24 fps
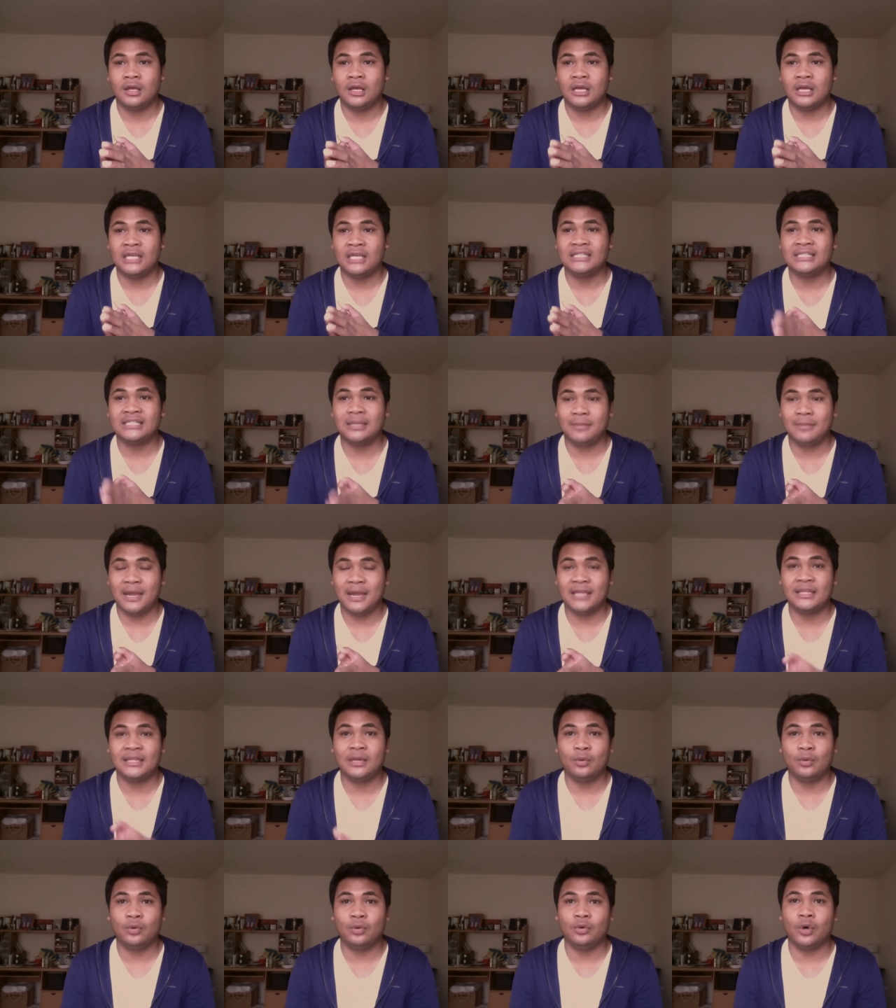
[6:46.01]

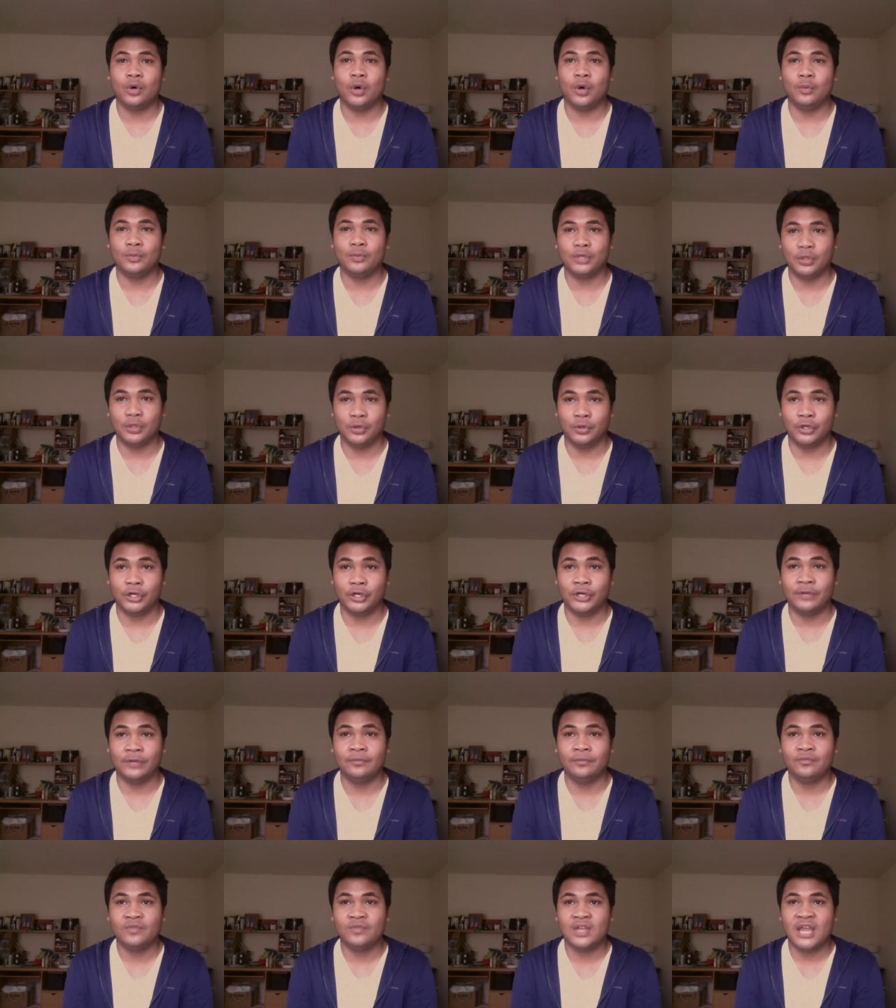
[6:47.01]
Samantha will go
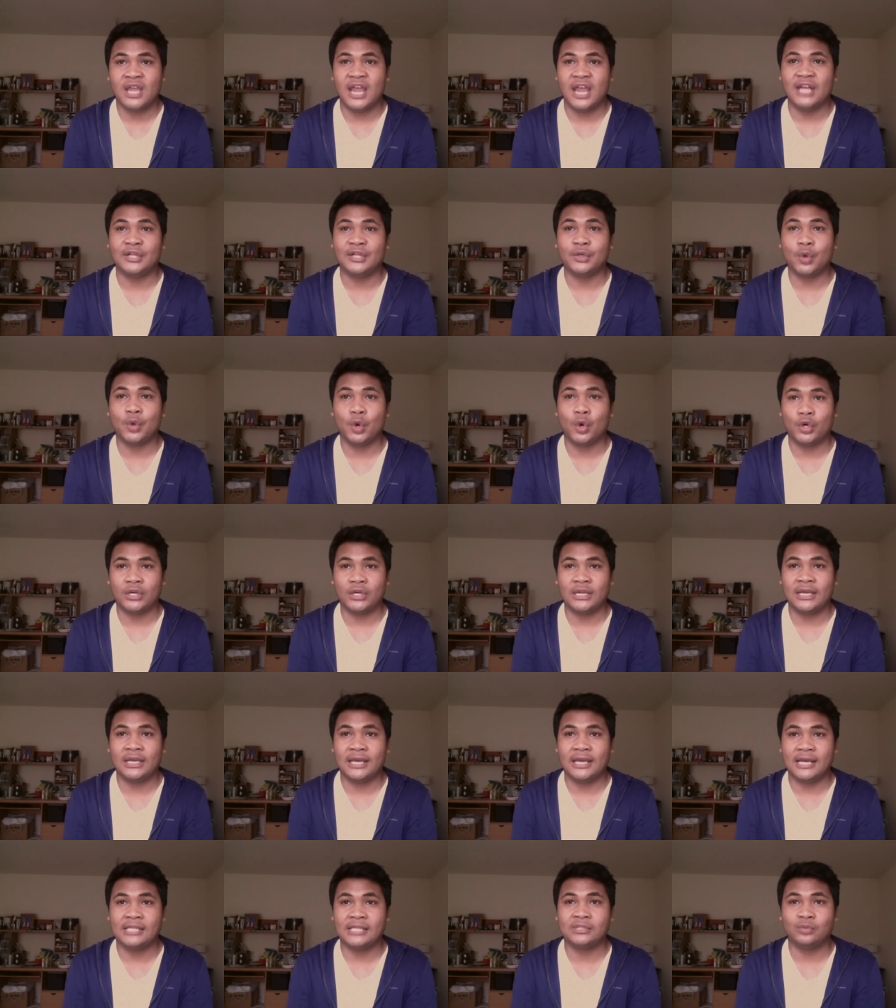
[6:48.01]
pewter. And Courtney
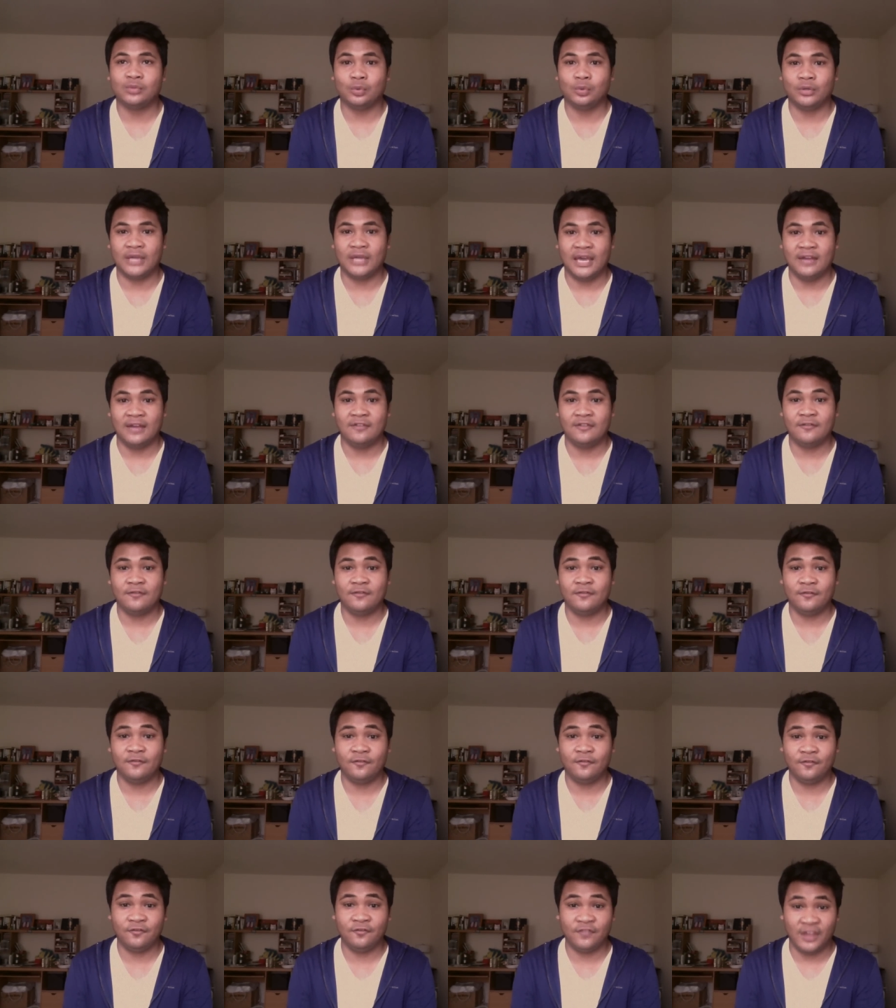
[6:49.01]
Hicks will get
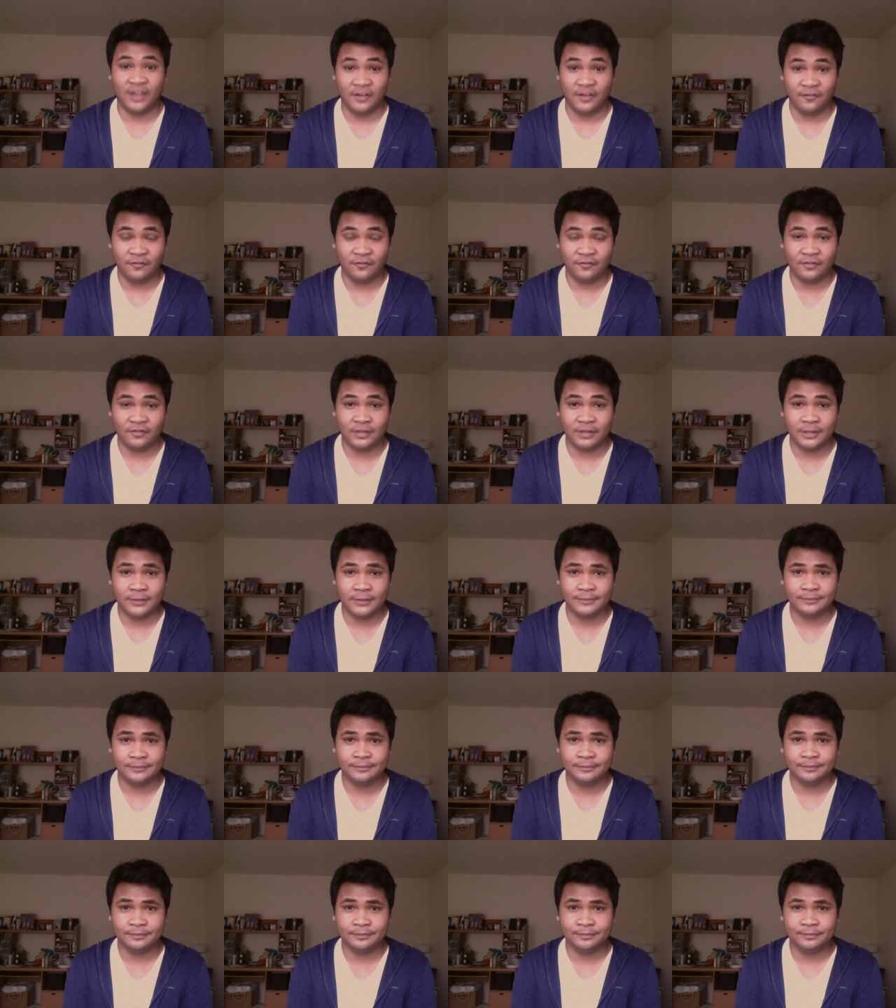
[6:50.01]
5th.
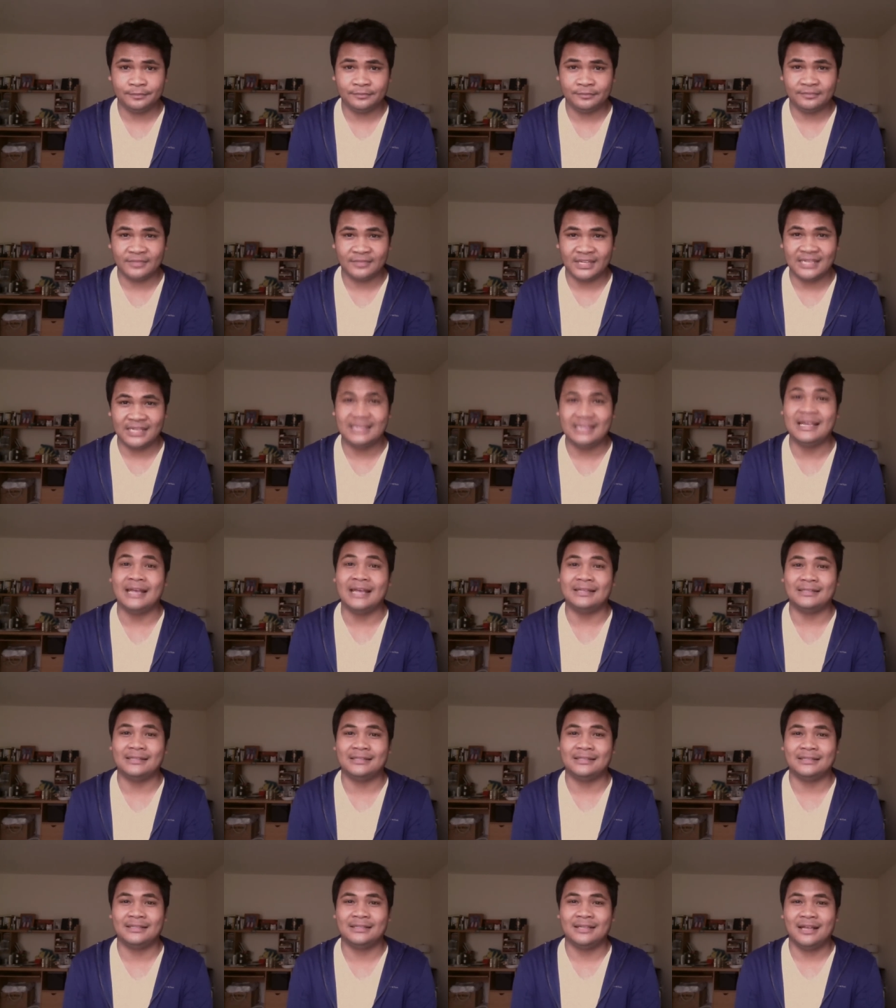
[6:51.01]

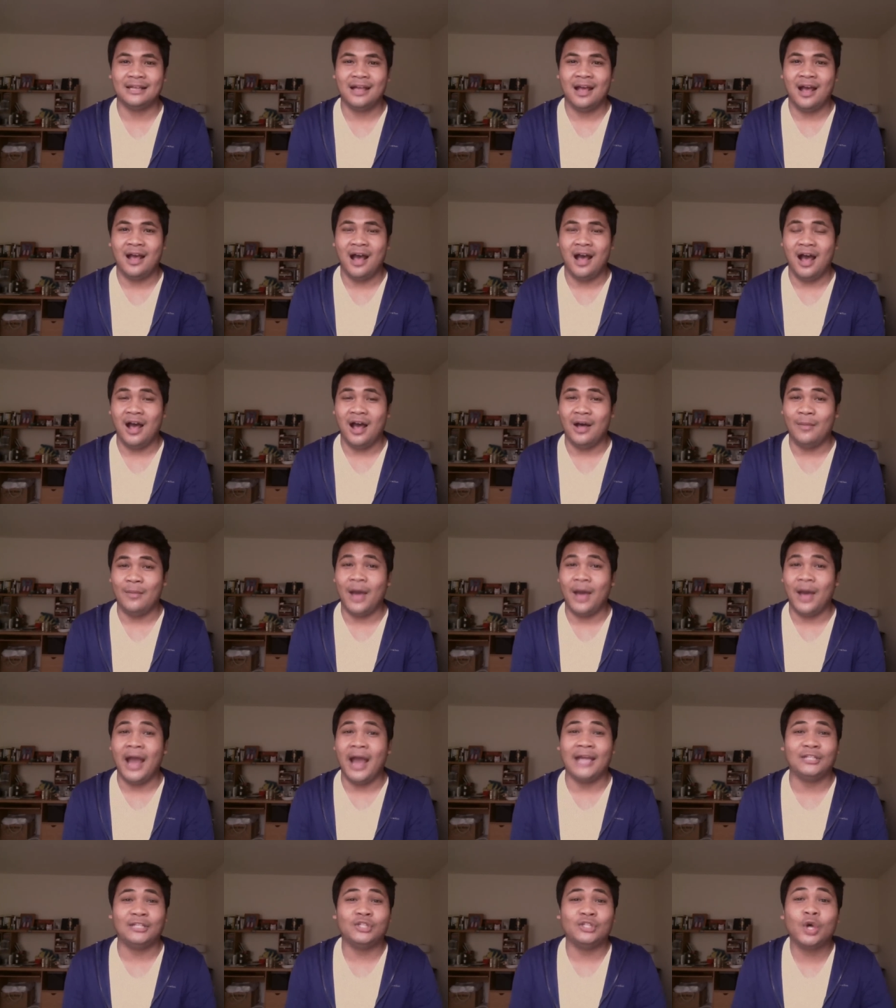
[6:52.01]
Yes,
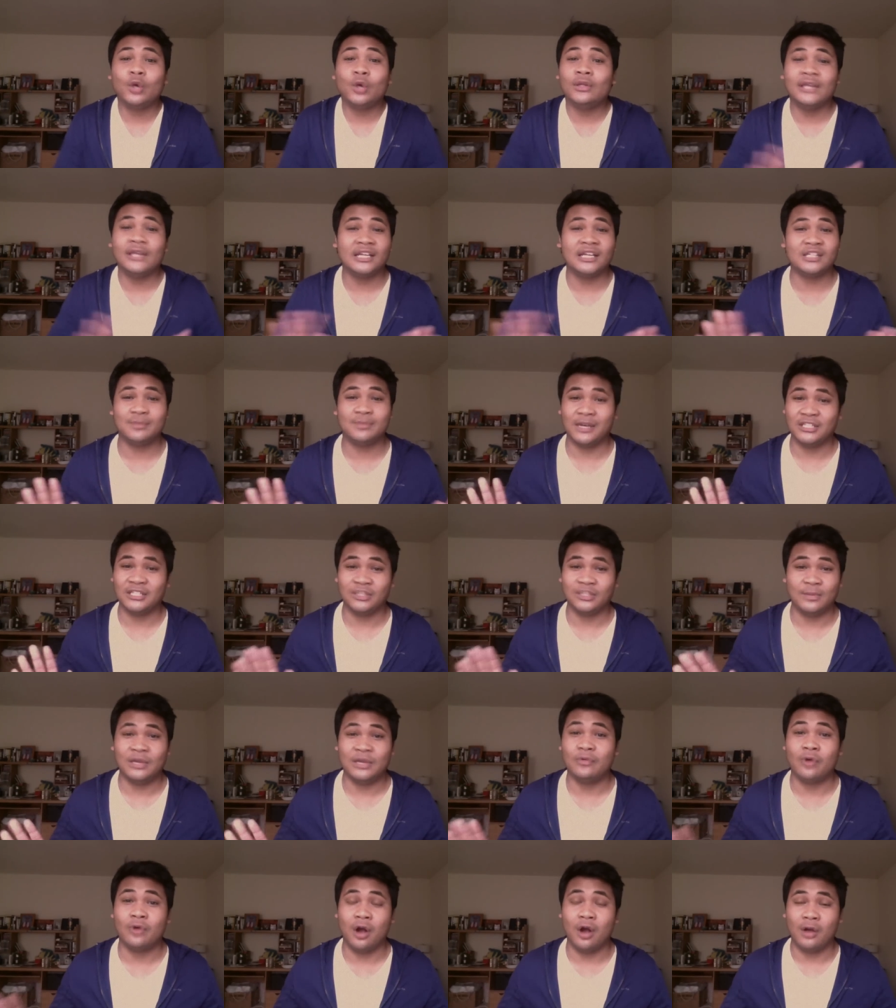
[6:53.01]
I totally expect to
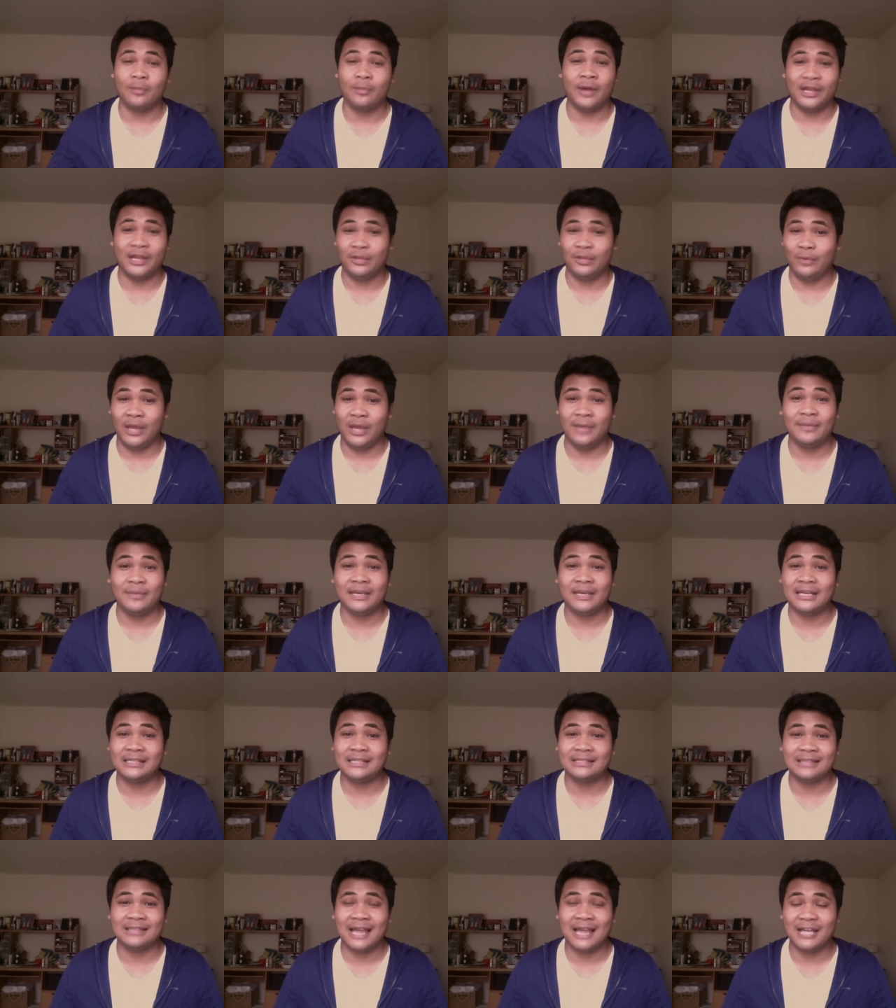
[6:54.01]
be wrong, by the way,
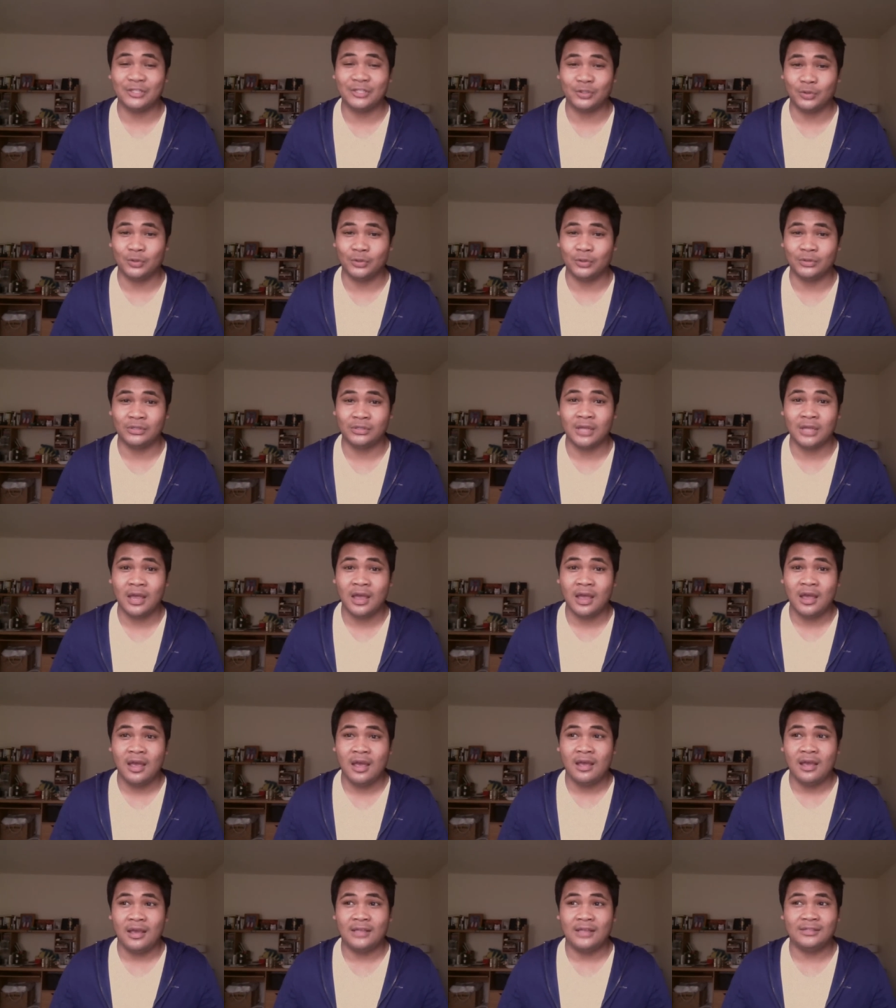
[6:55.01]
because nationals
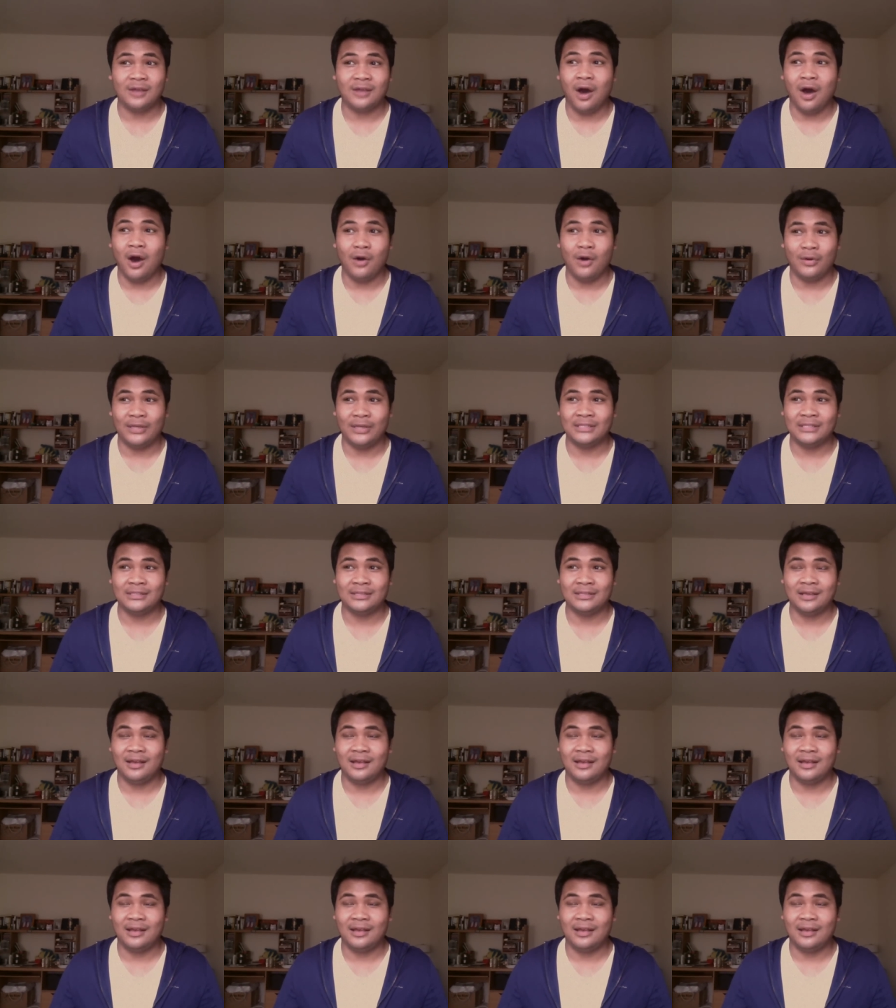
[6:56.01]
is always